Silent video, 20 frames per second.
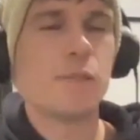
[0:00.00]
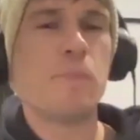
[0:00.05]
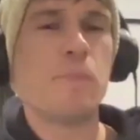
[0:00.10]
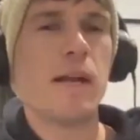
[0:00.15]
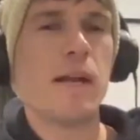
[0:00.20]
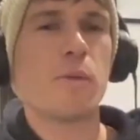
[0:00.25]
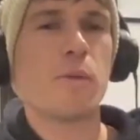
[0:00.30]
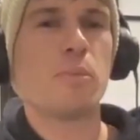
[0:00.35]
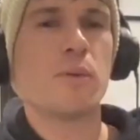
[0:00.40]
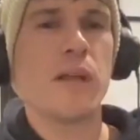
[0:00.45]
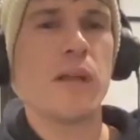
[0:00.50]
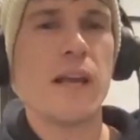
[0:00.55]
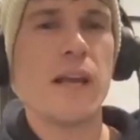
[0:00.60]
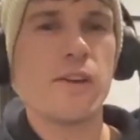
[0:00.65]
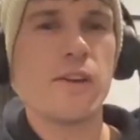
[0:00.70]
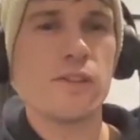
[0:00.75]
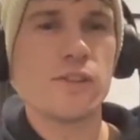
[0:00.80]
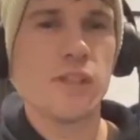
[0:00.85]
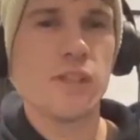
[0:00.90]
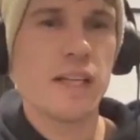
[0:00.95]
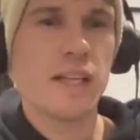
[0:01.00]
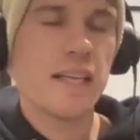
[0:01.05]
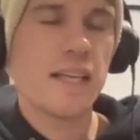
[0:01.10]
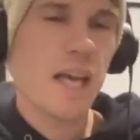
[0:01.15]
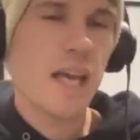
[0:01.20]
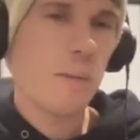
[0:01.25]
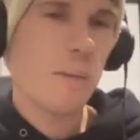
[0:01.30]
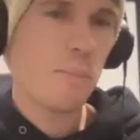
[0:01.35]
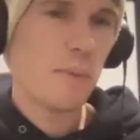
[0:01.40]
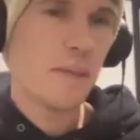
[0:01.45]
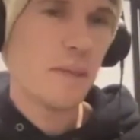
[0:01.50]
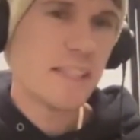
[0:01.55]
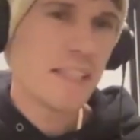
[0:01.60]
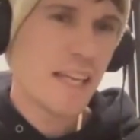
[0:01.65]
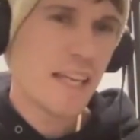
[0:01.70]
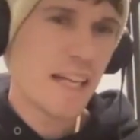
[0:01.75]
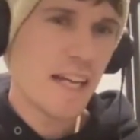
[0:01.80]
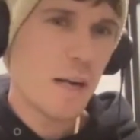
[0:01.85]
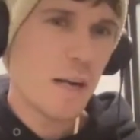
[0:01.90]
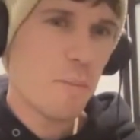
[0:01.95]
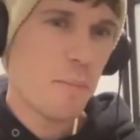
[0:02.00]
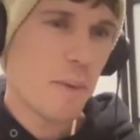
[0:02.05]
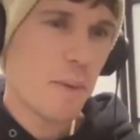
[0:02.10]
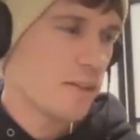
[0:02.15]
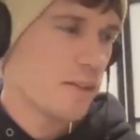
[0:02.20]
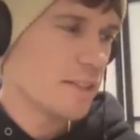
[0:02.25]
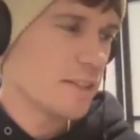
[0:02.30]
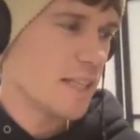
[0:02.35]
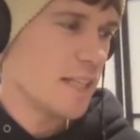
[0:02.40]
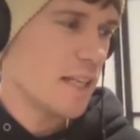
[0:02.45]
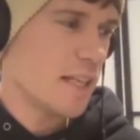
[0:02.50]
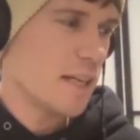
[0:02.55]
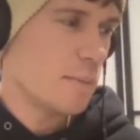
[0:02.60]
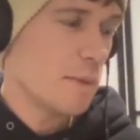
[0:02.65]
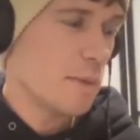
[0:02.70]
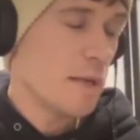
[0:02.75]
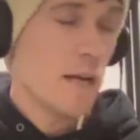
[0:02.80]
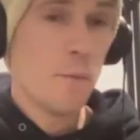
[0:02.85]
better players on campus and getting a better team.